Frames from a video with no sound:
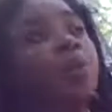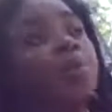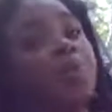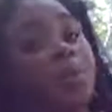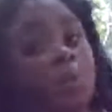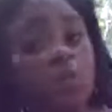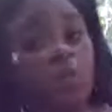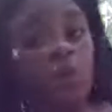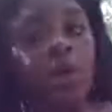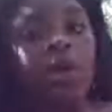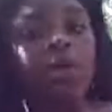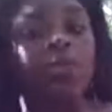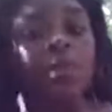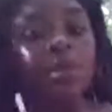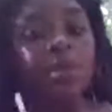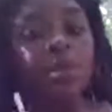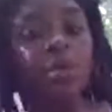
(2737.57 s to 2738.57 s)

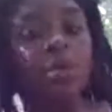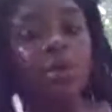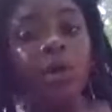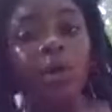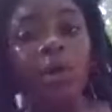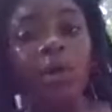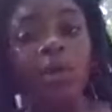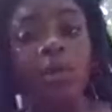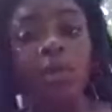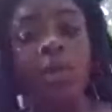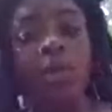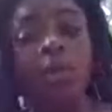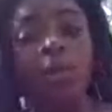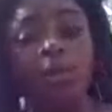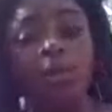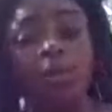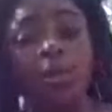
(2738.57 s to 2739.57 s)
PCOS
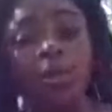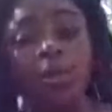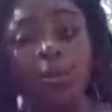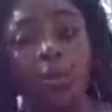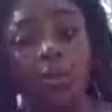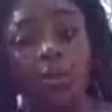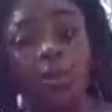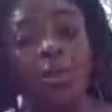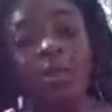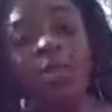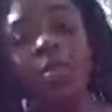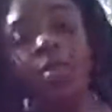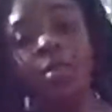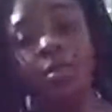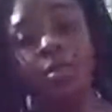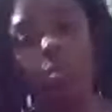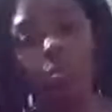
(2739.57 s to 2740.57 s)
cannot necessarily
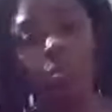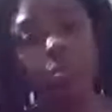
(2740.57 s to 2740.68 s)
necessarily